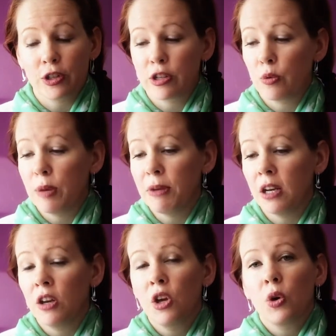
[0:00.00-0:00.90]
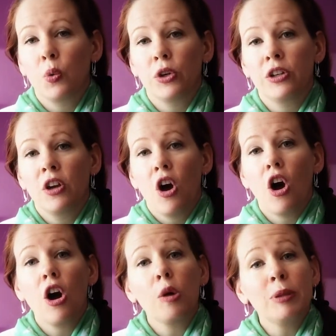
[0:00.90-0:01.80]
the women would
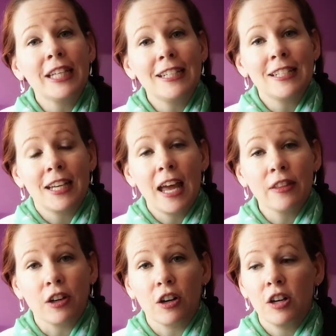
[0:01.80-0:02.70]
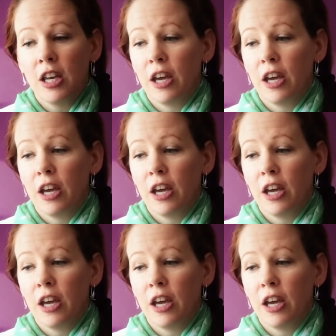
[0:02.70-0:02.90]
all bleed together